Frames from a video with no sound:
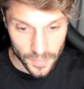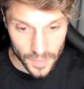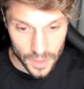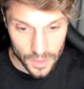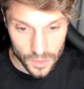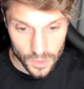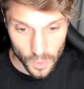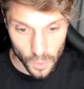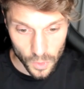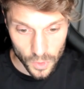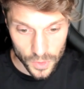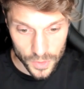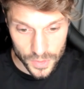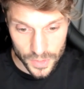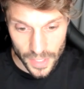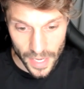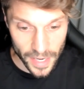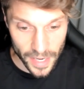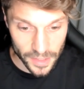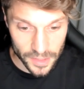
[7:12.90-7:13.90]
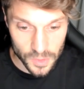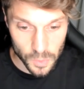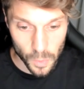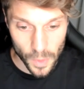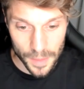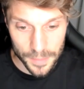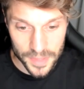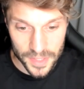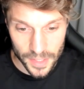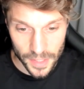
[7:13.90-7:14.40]
source X
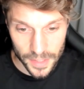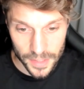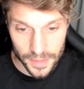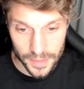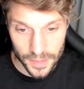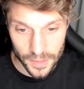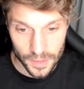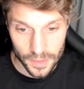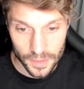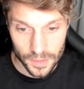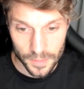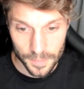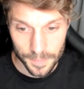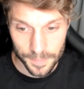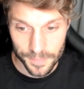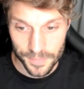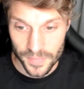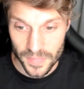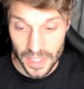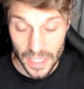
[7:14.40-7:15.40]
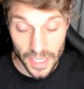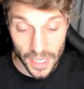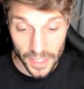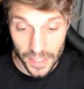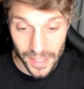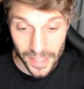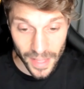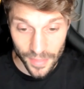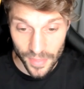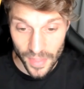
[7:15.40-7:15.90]
website, then I
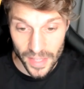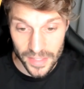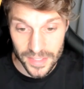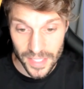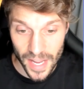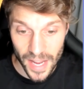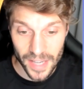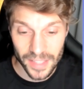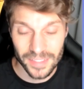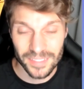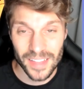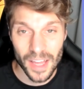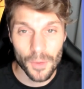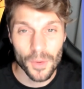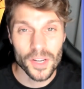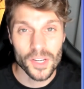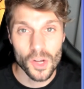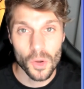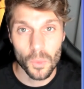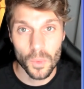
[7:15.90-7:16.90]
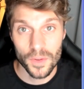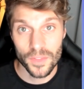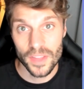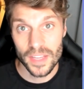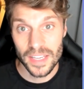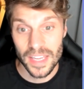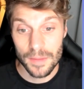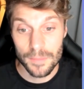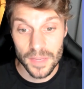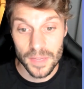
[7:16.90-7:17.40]
can add that tag, and now I know where they
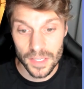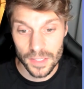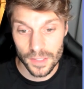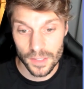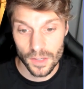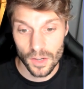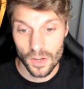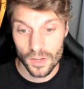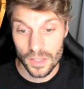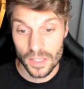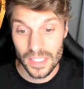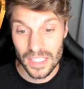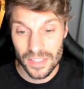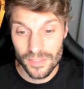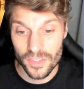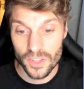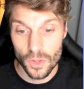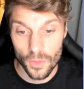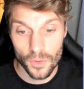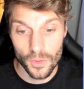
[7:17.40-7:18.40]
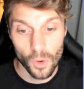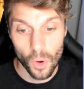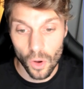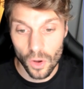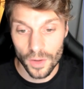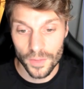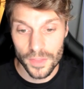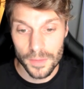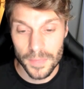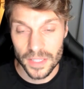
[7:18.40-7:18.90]
came in. Even though they're
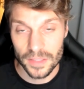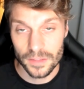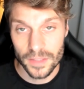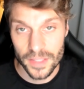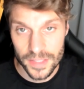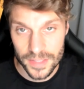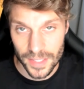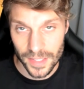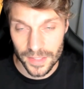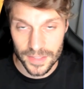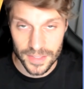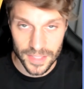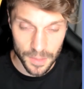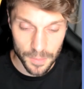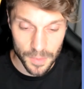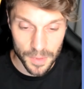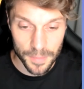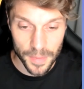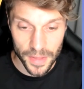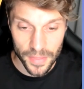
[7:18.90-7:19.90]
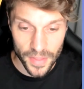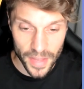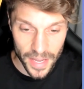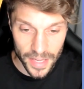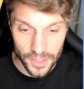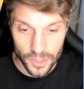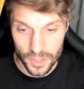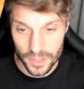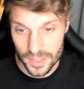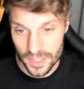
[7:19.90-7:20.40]
all on the main list, I can segment by
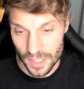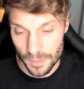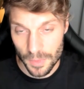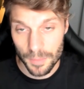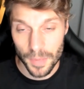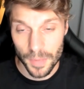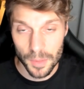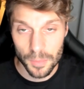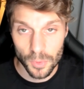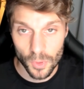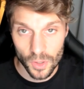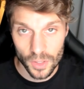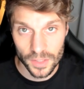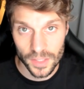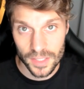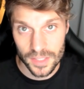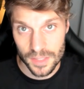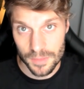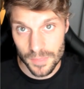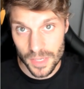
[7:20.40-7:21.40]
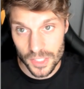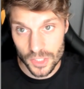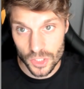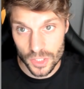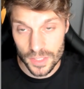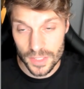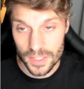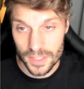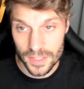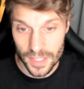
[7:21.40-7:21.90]
that. You can segment by product, as I
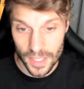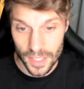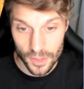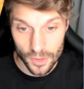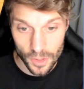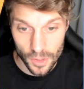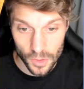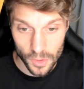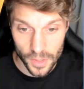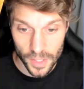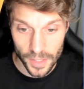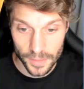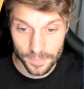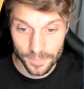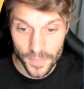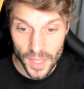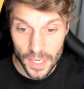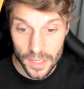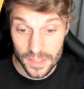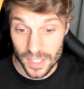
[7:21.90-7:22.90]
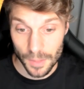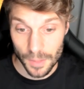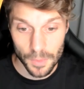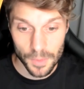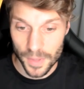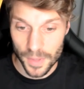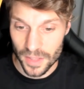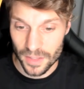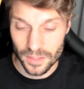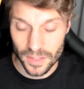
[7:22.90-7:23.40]
mentioned, etc. Okay,
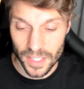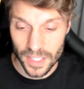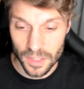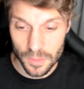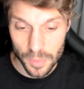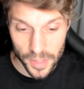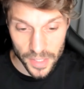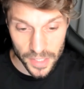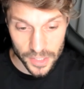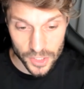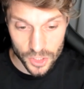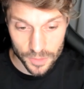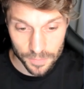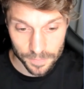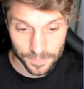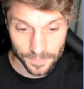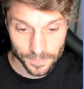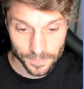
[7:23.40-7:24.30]
segment by the landing page.